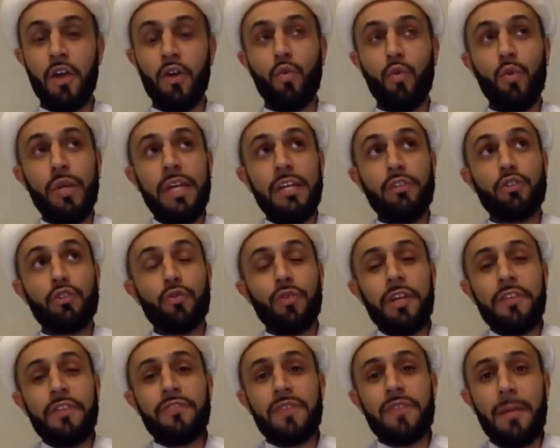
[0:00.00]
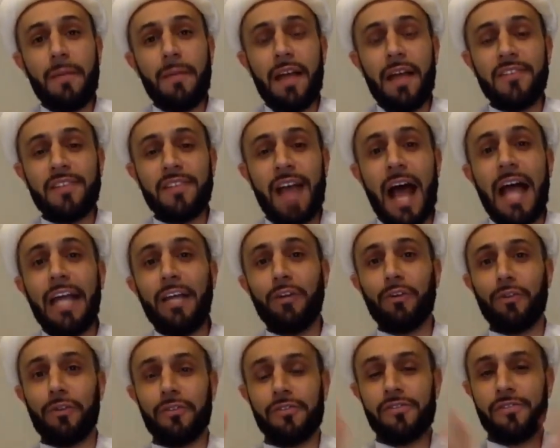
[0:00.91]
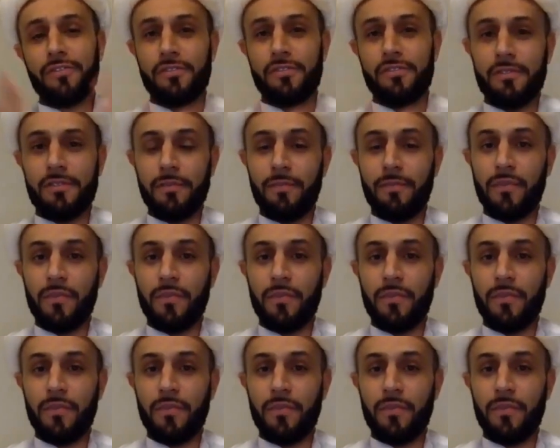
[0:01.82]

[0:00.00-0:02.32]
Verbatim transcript: we treat them as idols.